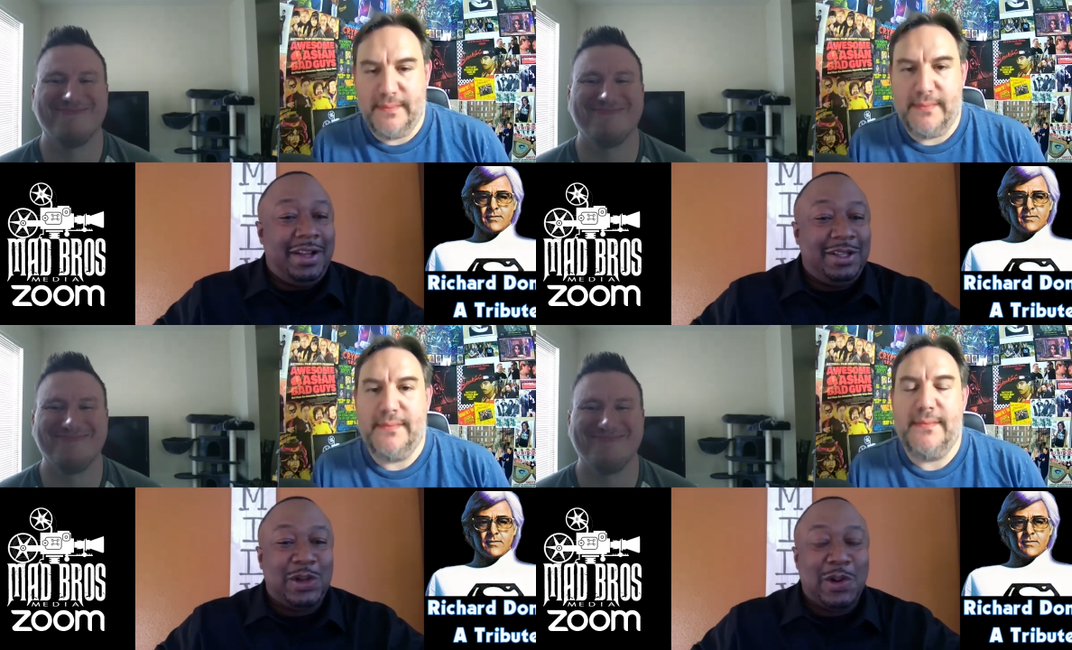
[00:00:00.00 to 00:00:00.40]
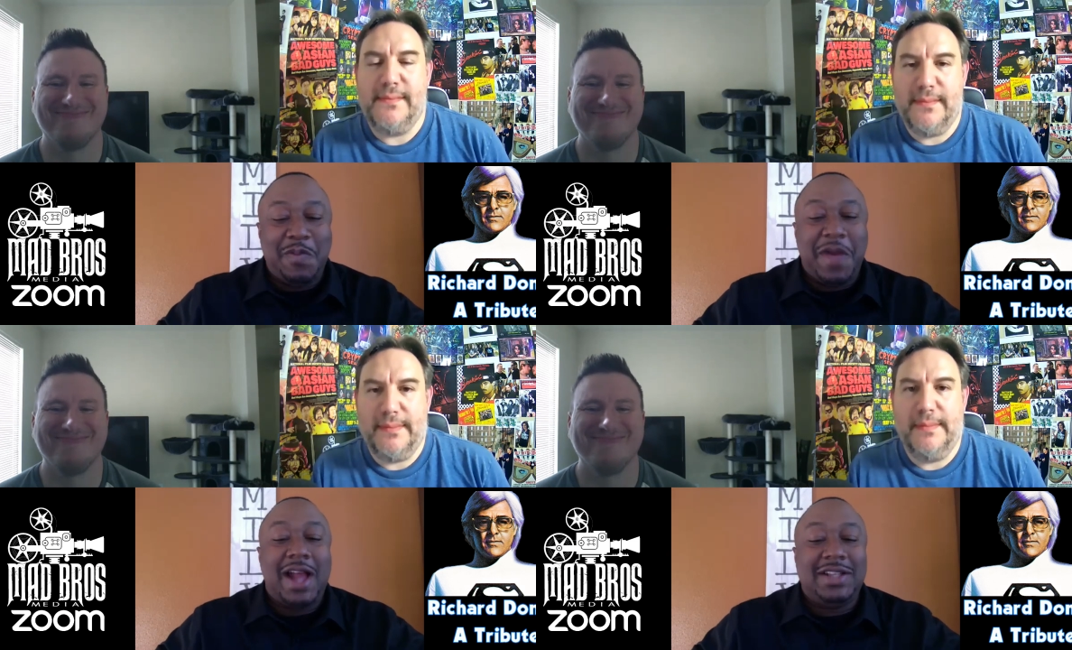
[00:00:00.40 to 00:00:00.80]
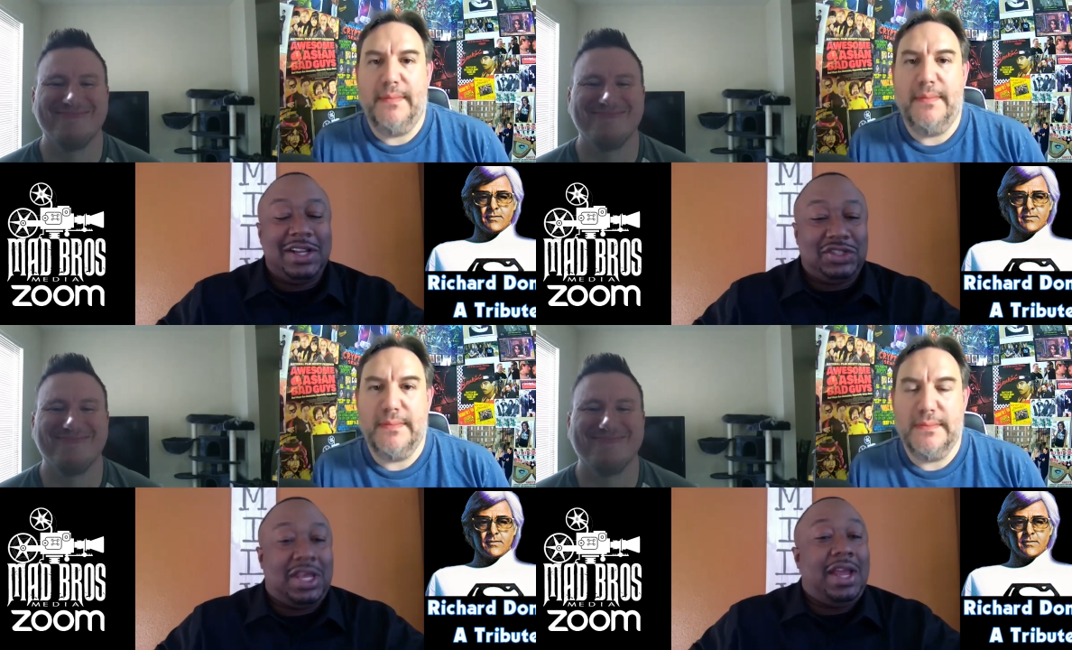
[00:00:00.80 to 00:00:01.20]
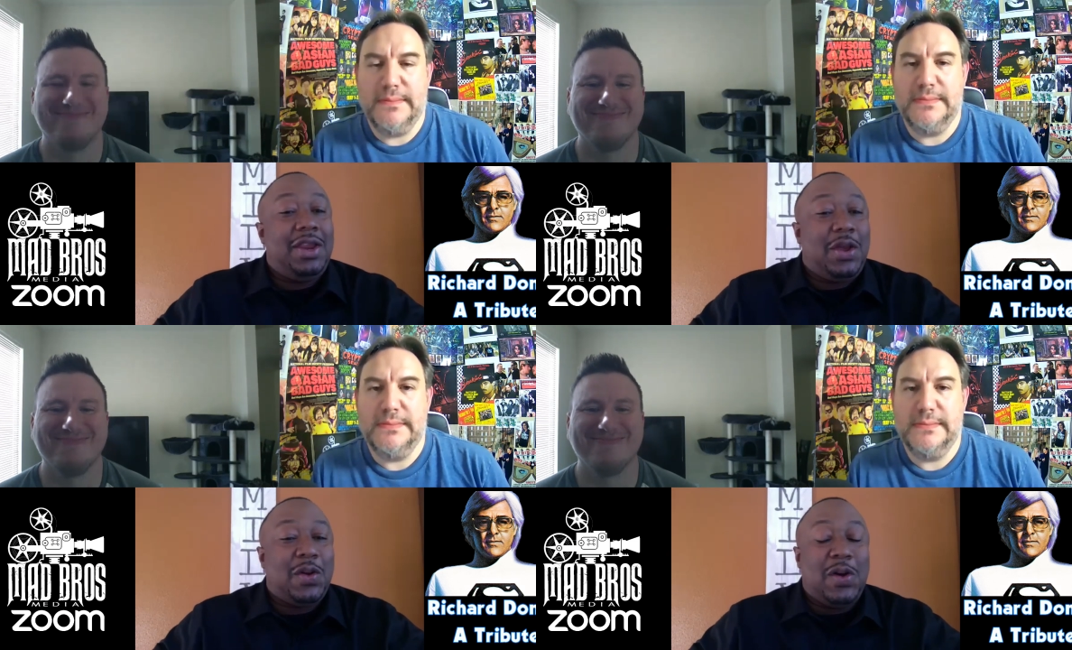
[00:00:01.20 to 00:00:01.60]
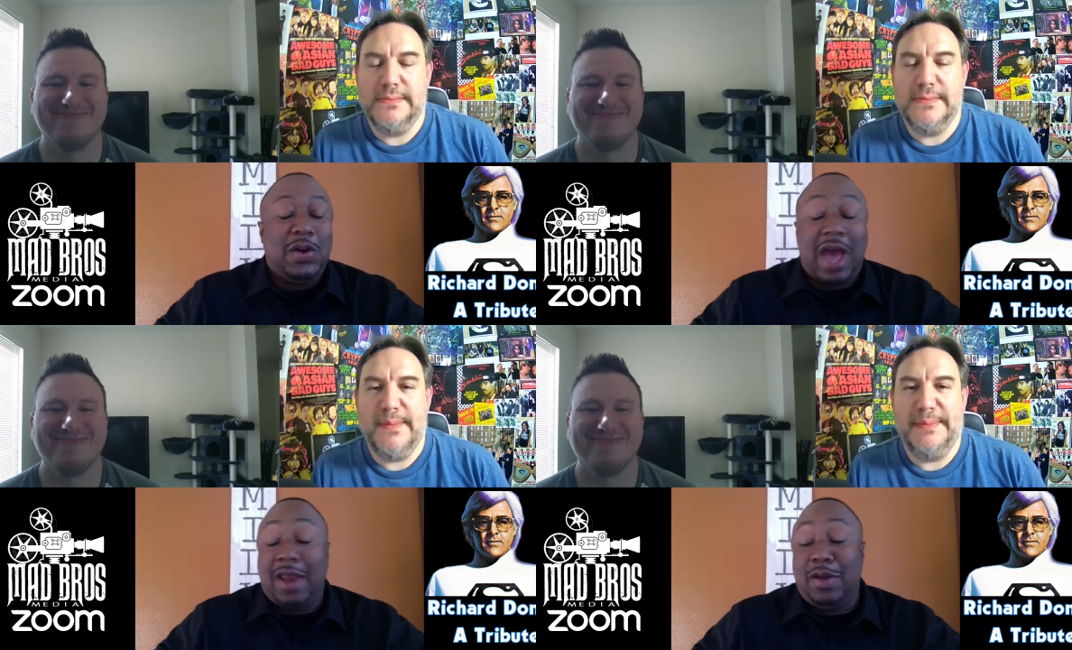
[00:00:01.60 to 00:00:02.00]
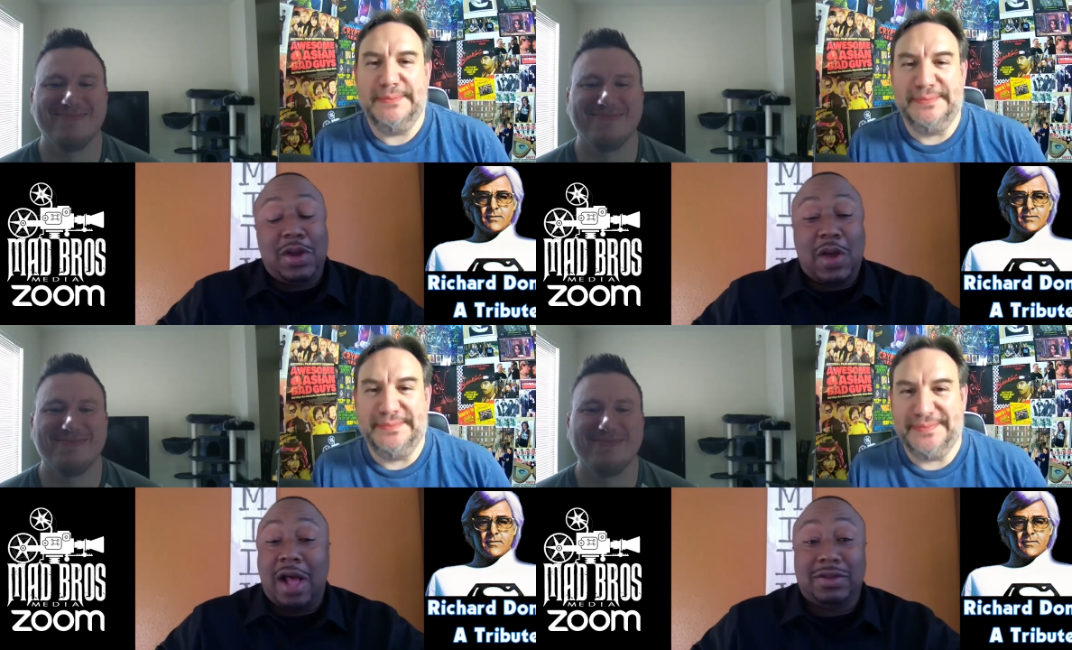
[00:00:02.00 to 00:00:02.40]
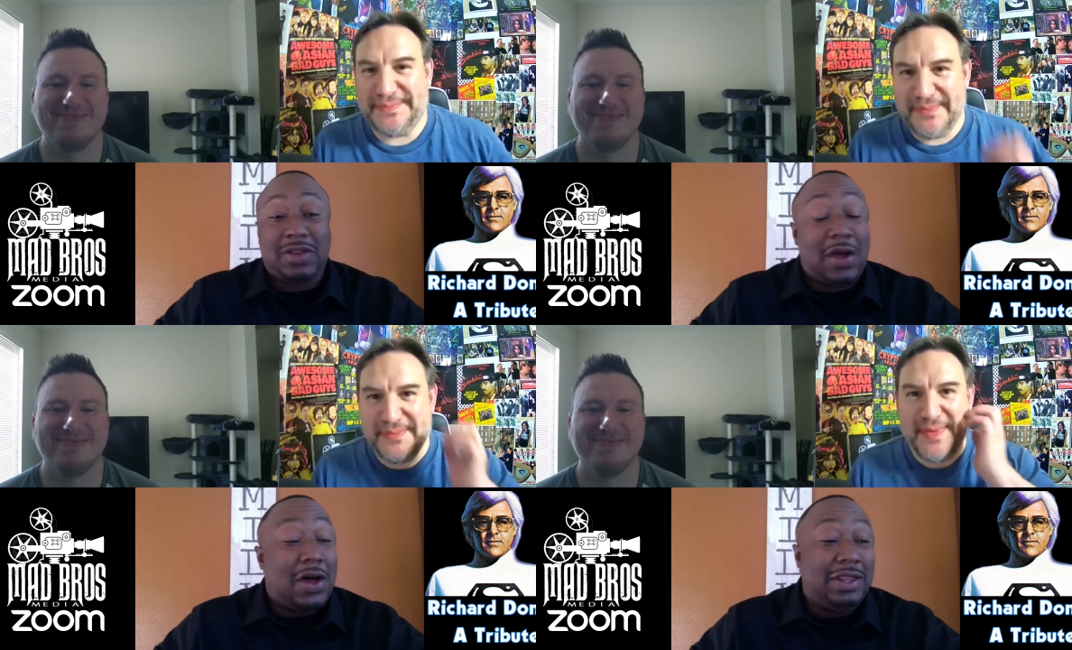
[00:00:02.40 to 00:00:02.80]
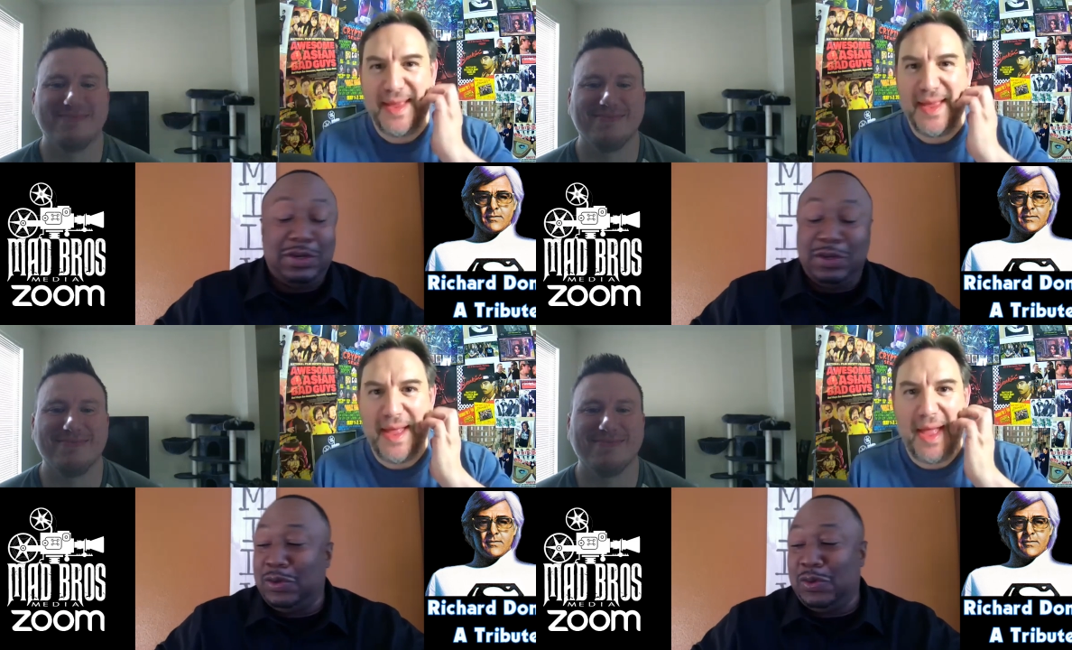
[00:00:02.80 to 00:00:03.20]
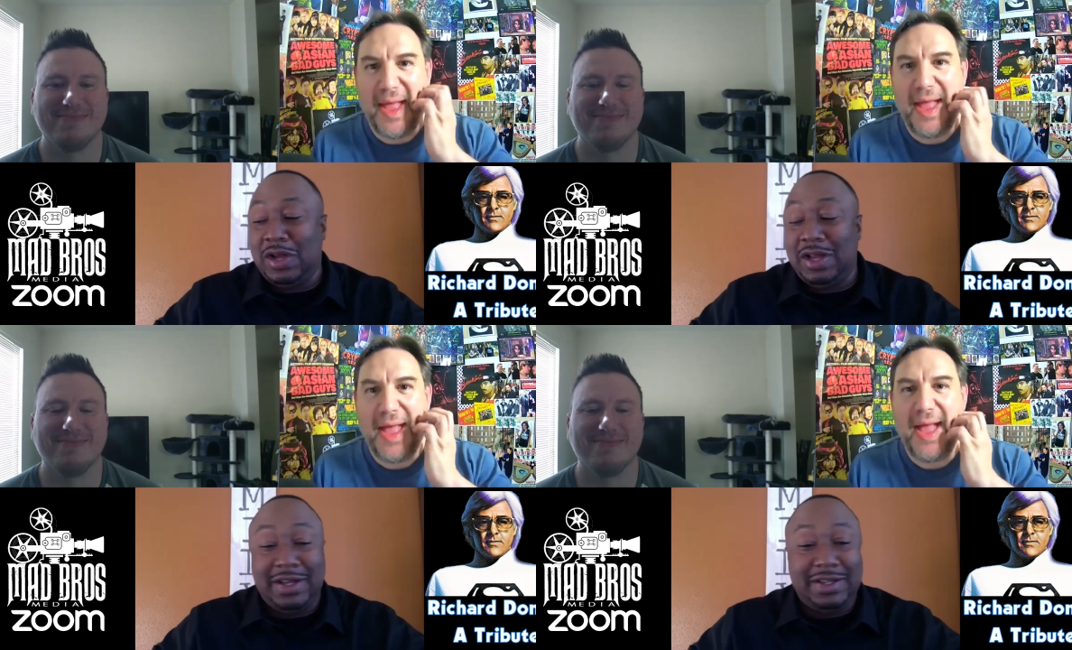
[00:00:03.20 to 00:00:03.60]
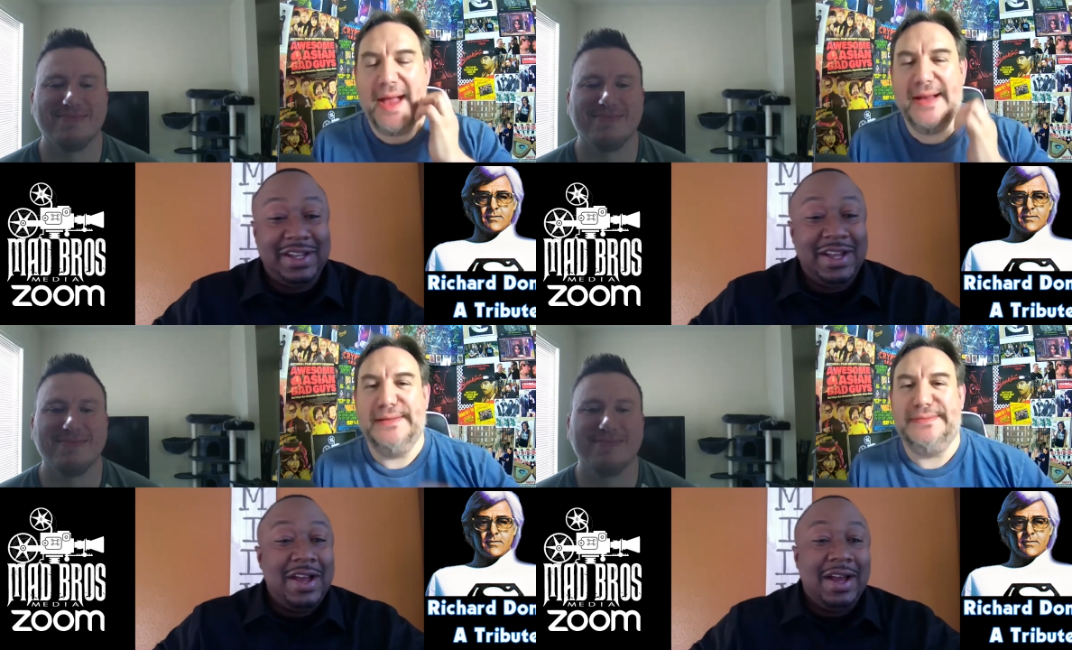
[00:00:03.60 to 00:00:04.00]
Speaker 1: so imagine a 10 year old. I don't know how tall the dude was.